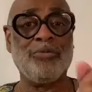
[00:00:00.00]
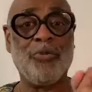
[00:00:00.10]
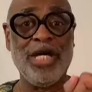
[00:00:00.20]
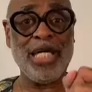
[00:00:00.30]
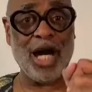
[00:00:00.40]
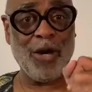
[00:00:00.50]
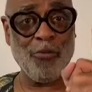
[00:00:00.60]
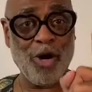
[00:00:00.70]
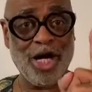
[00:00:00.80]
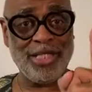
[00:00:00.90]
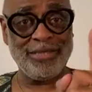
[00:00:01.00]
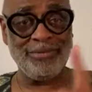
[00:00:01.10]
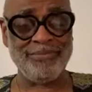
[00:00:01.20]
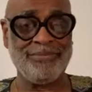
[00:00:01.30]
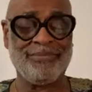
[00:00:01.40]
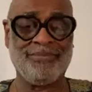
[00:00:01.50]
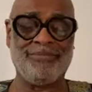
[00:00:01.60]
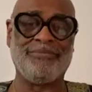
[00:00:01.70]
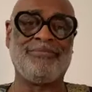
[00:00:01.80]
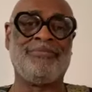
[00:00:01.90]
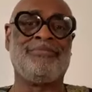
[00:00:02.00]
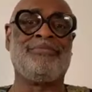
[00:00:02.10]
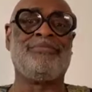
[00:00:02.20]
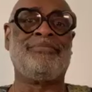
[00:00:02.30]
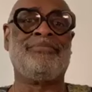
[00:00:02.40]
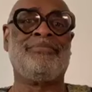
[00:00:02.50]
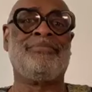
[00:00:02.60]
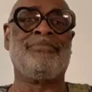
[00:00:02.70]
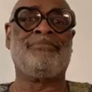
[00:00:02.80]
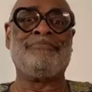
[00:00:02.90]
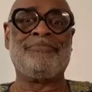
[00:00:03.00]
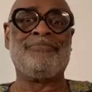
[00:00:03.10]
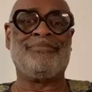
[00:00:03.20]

one. We are one. Oh, oh, we are